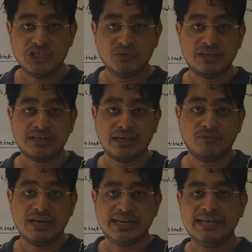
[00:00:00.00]
then you are
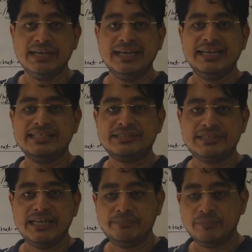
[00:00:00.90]
converting
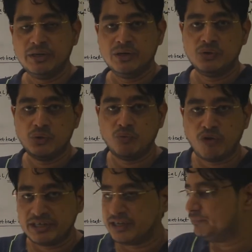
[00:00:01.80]
steam to
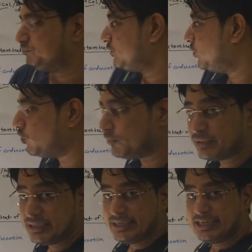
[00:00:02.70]
water.
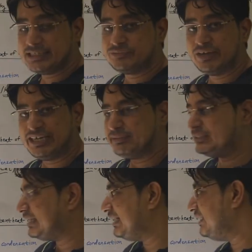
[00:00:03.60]
Hope it is very
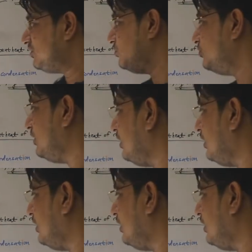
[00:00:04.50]
much clear to you